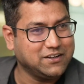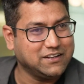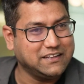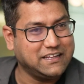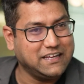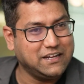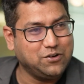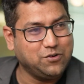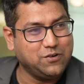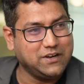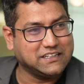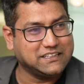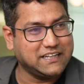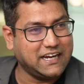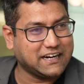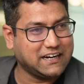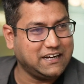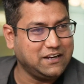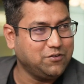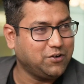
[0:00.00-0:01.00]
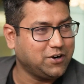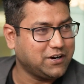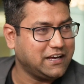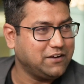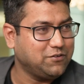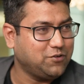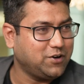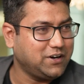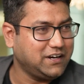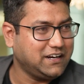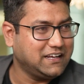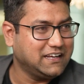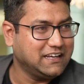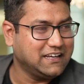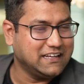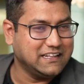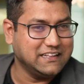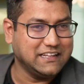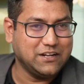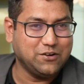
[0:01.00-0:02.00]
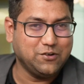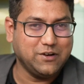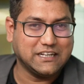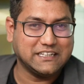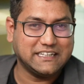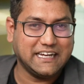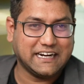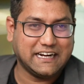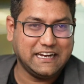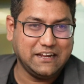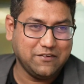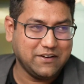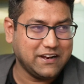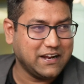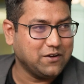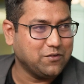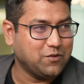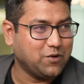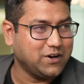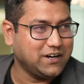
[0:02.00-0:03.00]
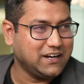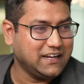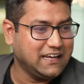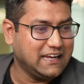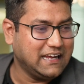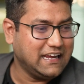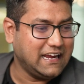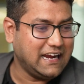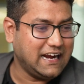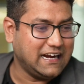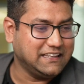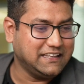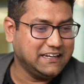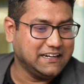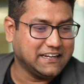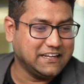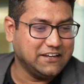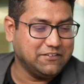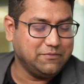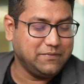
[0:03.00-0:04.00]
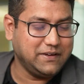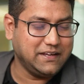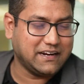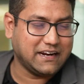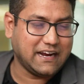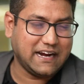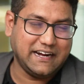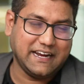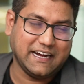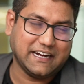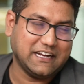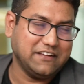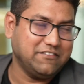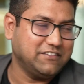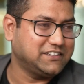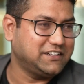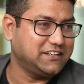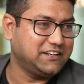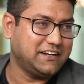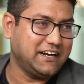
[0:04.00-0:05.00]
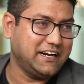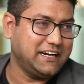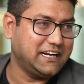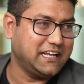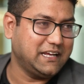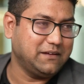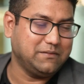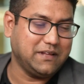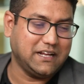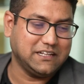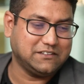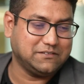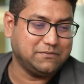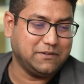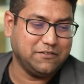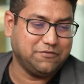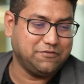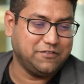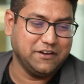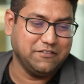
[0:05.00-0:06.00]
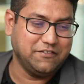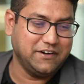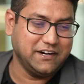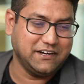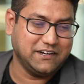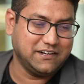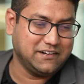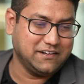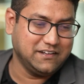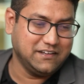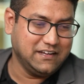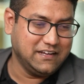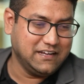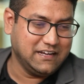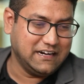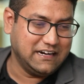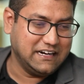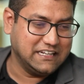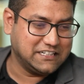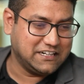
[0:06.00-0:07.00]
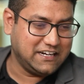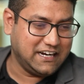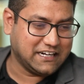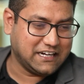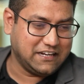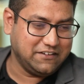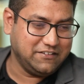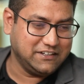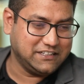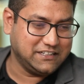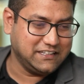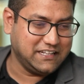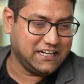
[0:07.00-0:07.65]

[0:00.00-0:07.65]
They know exactly what I want. They know exactly when I want. And they give me right activation at the right time. That's my favorite digital activation.